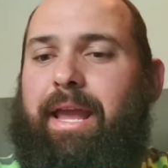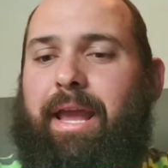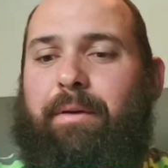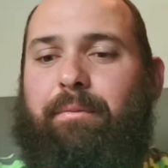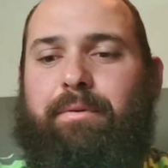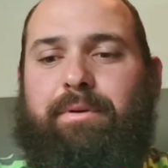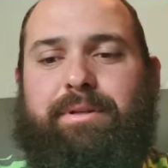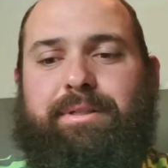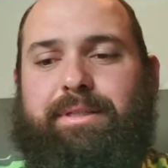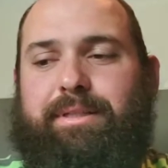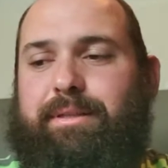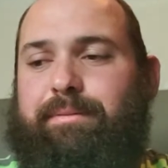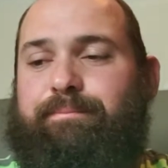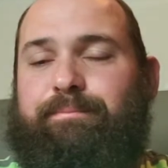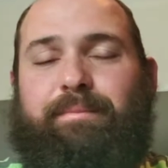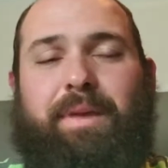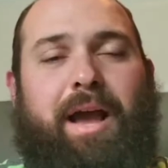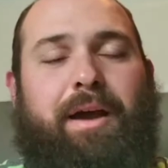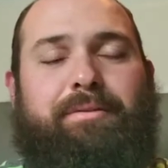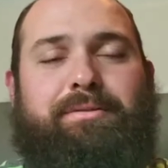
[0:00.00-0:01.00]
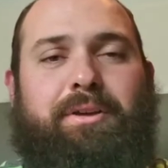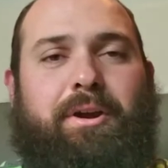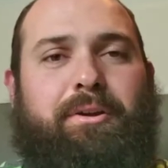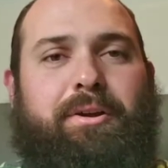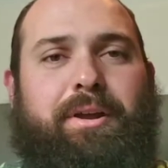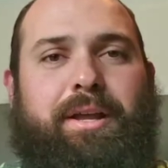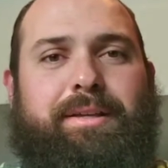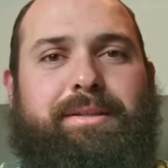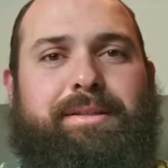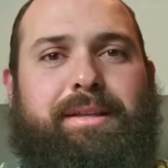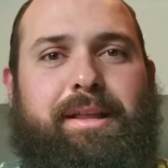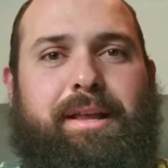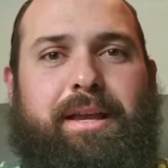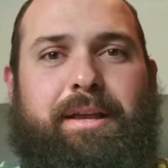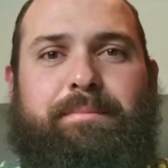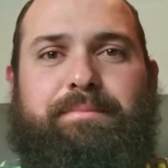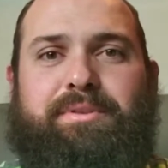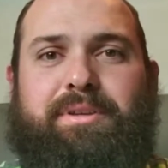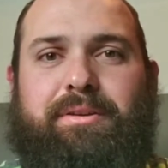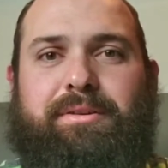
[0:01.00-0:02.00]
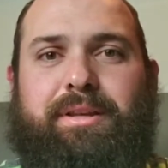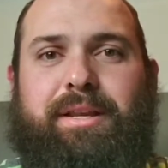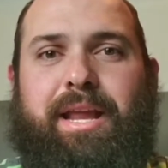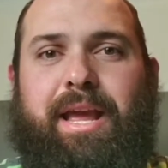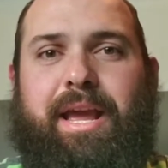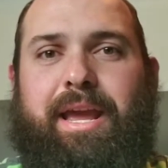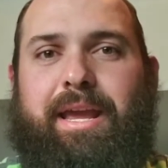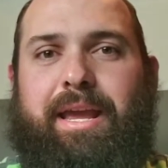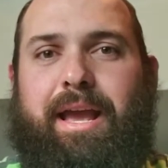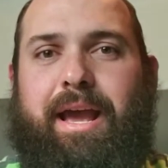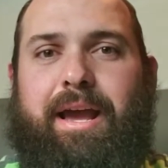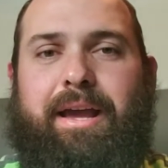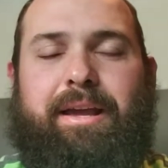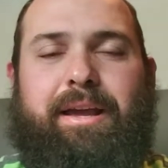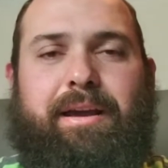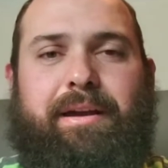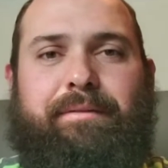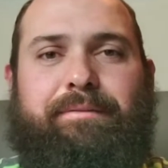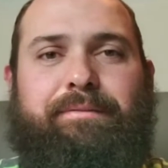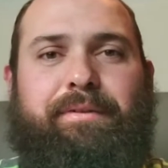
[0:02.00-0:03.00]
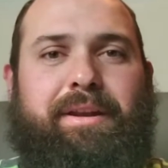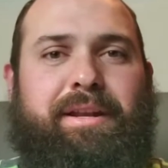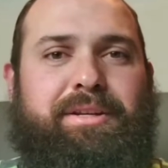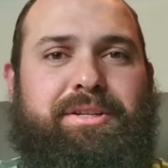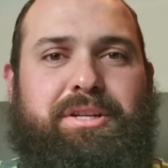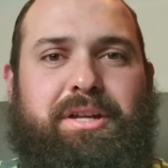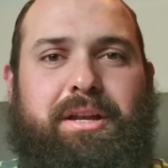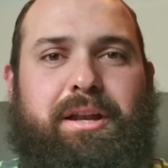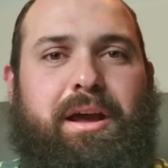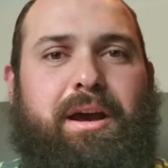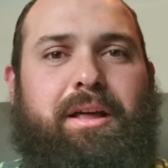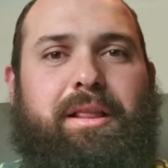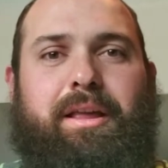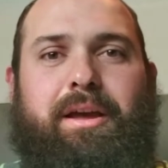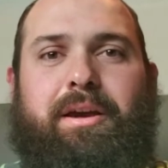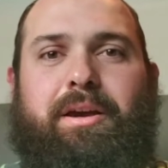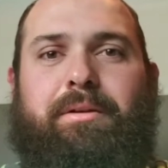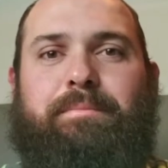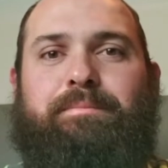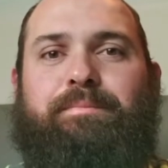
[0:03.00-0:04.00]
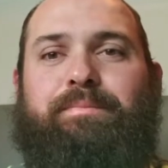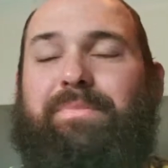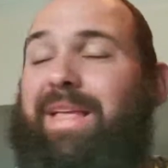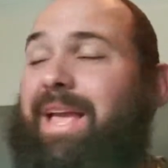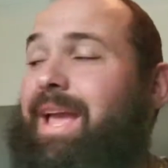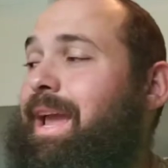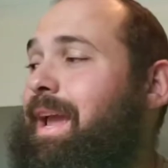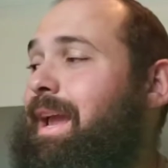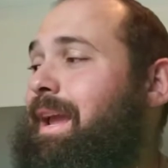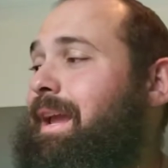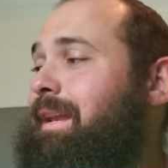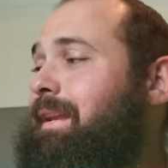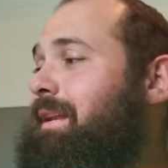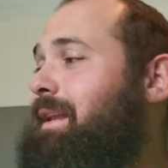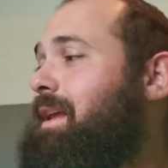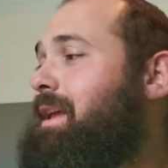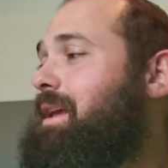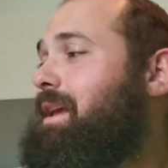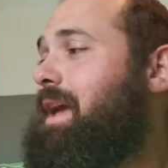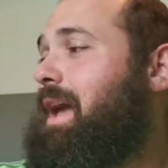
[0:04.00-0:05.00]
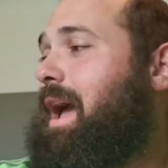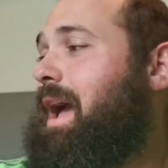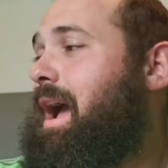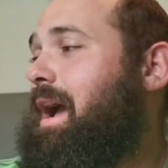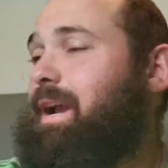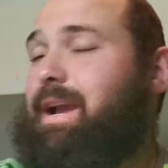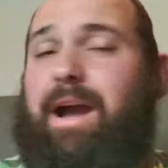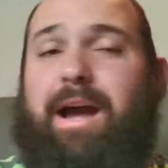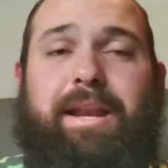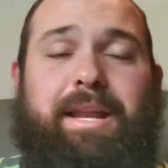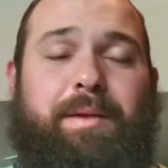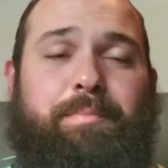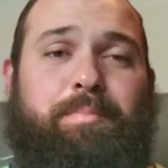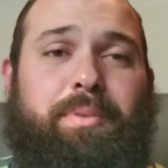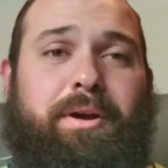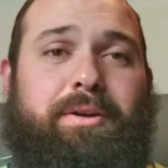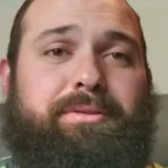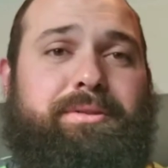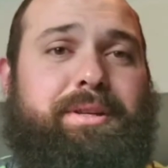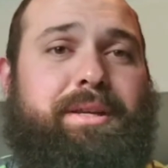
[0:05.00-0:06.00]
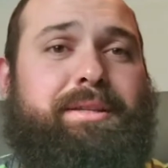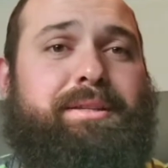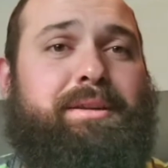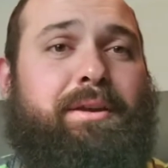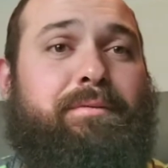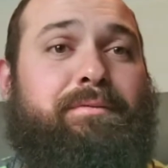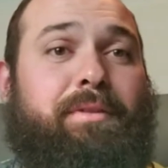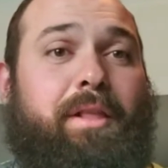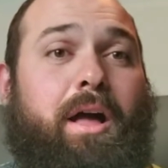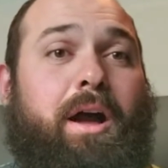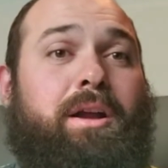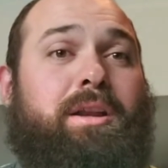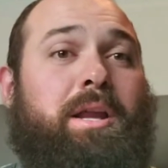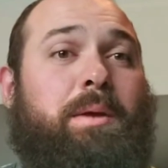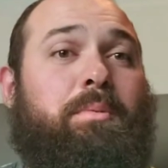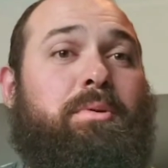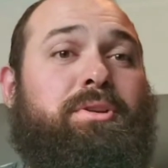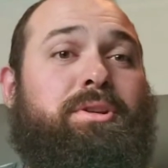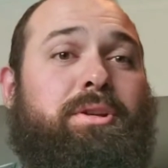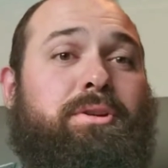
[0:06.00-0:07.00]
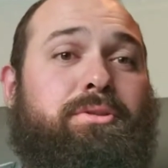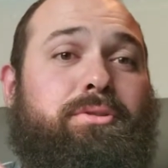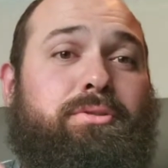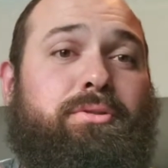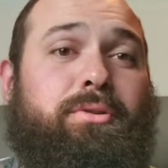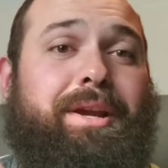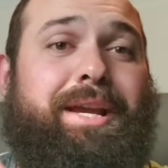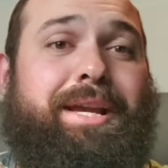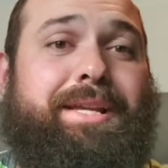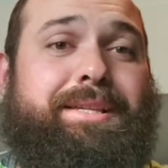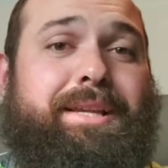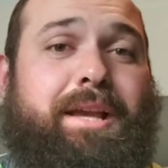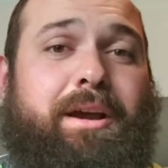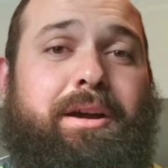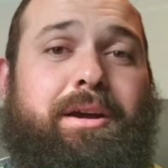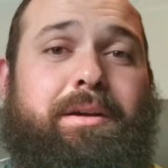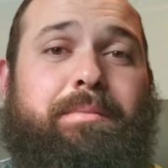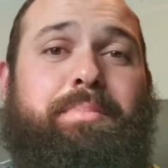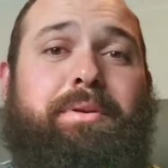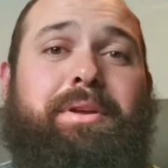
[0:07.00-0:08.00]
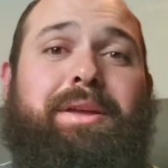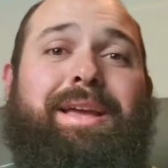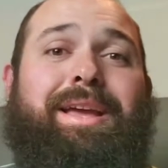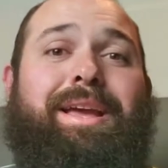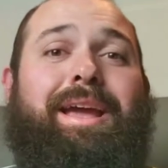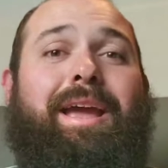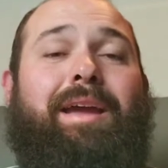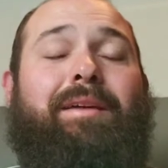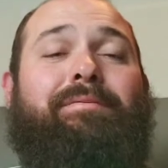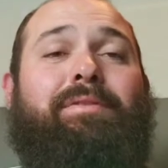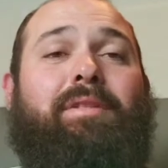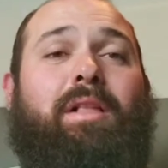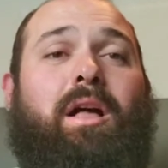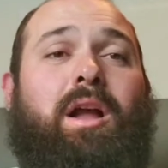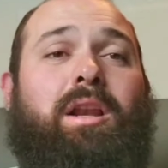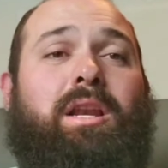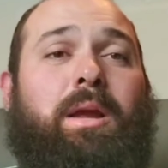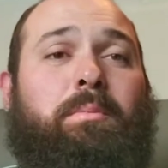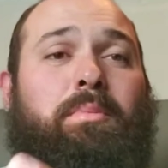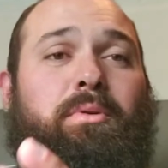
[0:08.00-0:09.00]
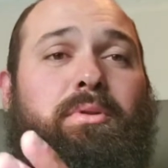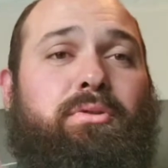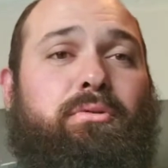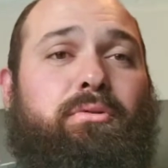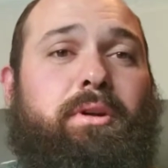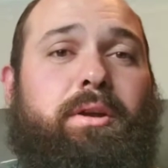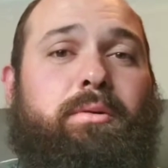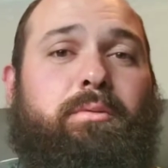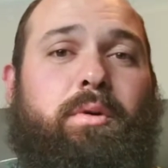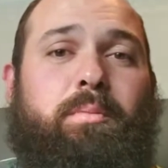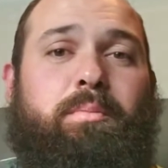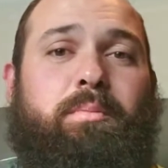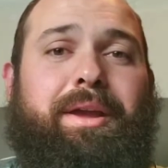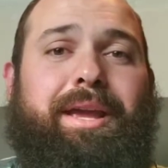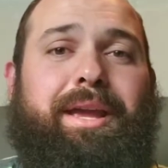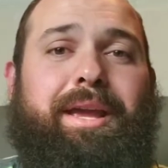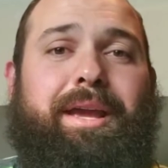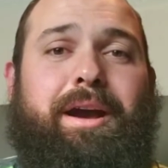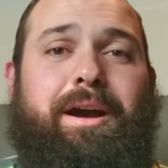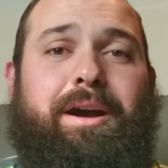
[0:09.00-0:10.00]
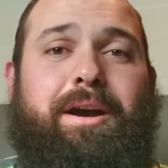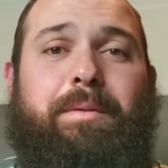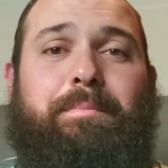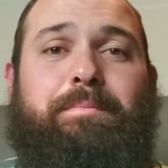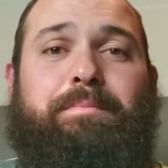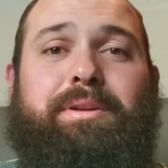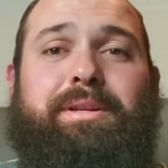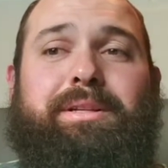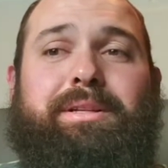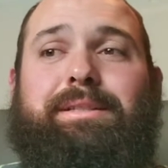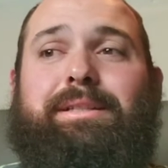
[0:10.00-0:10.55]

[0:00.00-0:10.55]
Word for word: it was I was already asleep. So today I uh, finished it all up and I got it posted. So vlog number two is up, and vlog number three will be up.